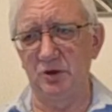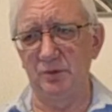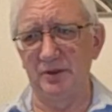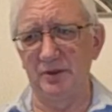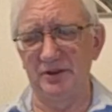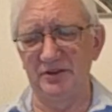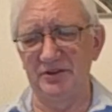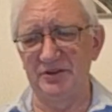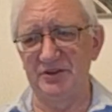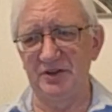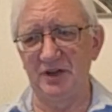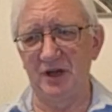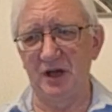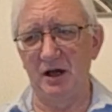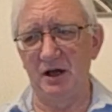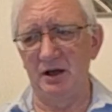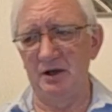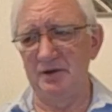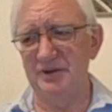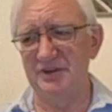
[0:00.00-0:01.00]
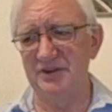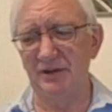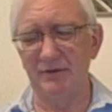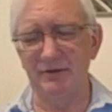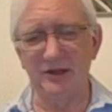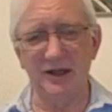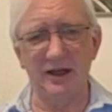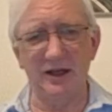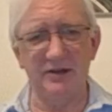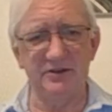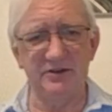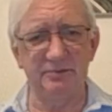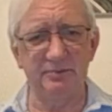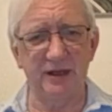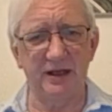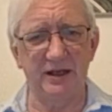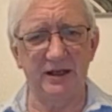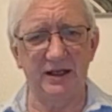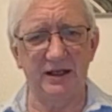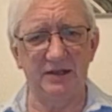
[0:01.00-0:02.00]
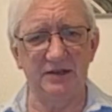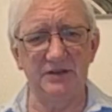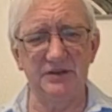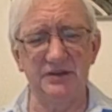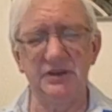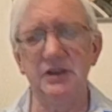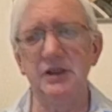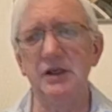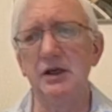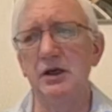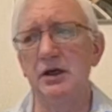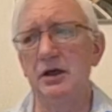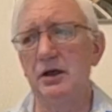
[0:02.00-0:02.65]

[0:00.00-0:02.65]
Germans are suffocated by guilt.